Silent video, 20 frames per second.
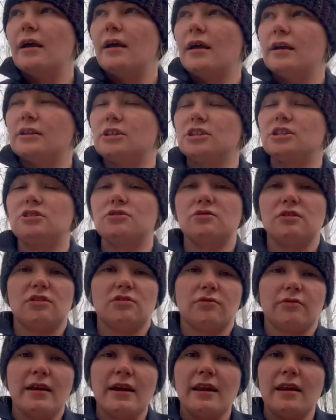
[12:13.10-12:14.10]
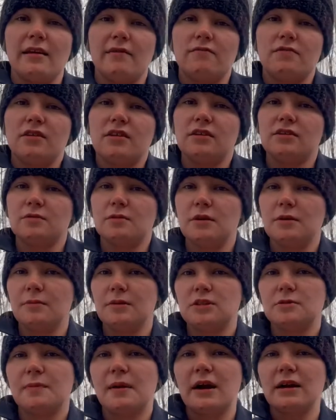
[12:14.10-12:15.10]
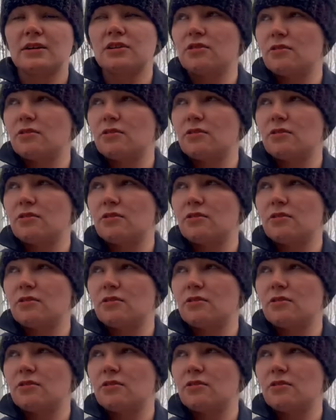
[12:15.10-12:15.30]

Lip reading: And she's doing great. Everything's pretty much back to